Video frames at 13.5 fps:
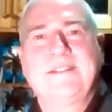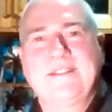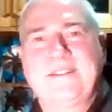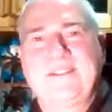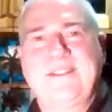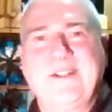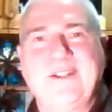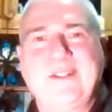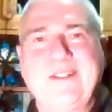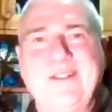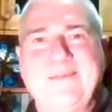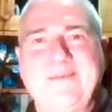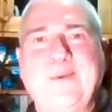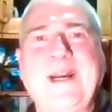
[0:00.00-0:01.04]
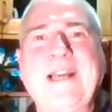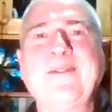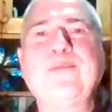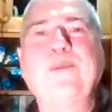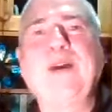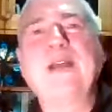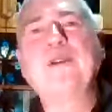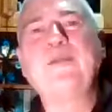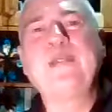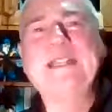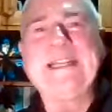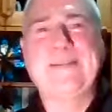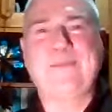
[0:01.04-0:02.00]
So why would
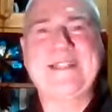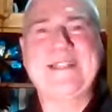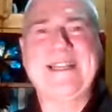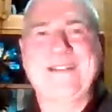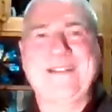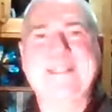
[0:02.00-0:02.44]
we get upset